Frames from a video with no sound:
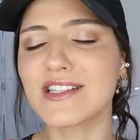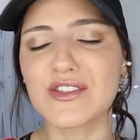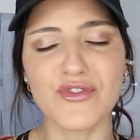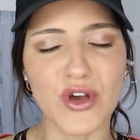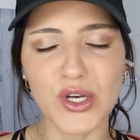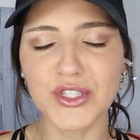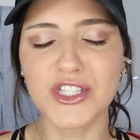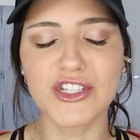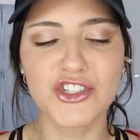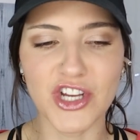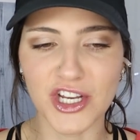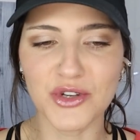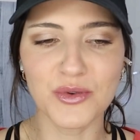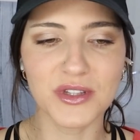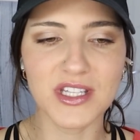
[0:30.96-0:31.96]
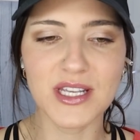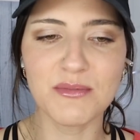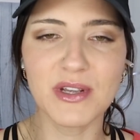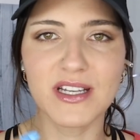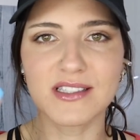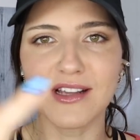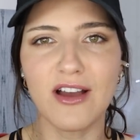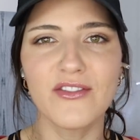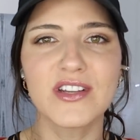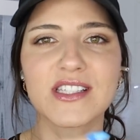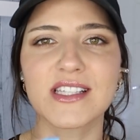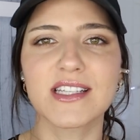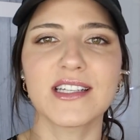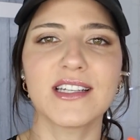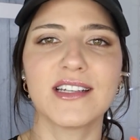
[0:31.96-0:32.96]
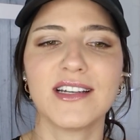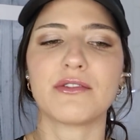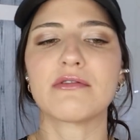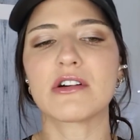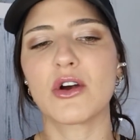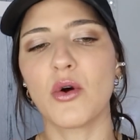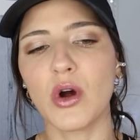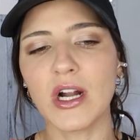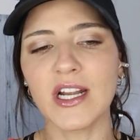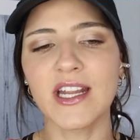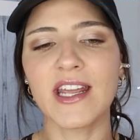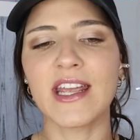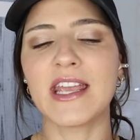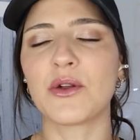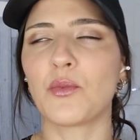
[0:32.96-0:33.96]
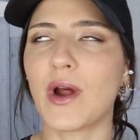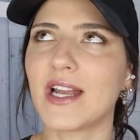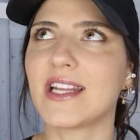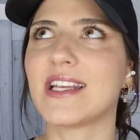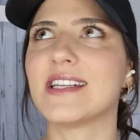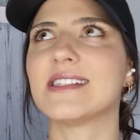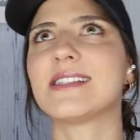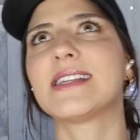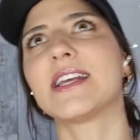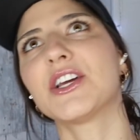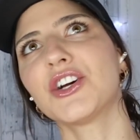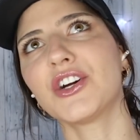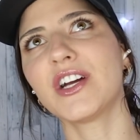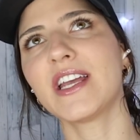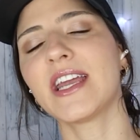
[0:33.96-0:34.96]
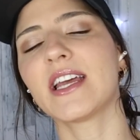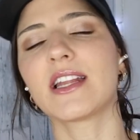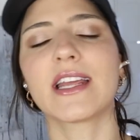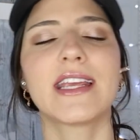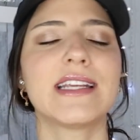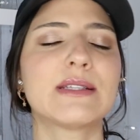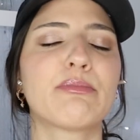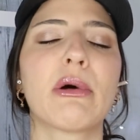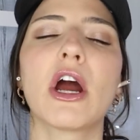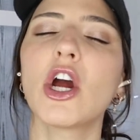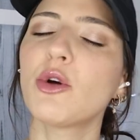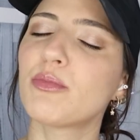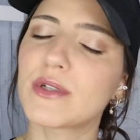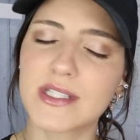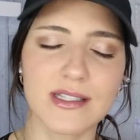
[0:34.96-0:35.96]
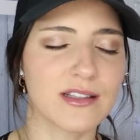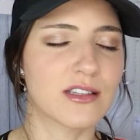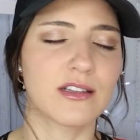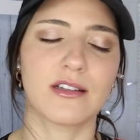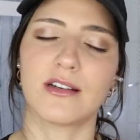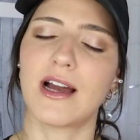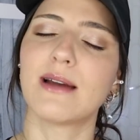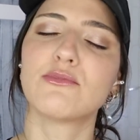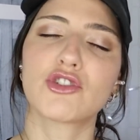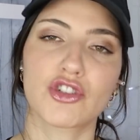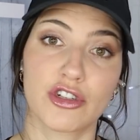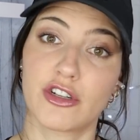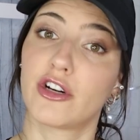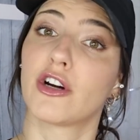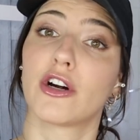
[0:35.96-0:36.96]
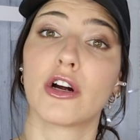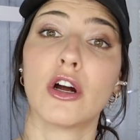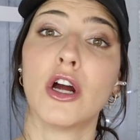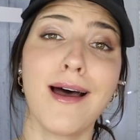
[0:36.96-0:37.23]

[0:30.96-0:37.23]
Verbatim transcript: his fault, genuinely, because obviously the recording and when he's hearing it, like he's purposely, I'm sure,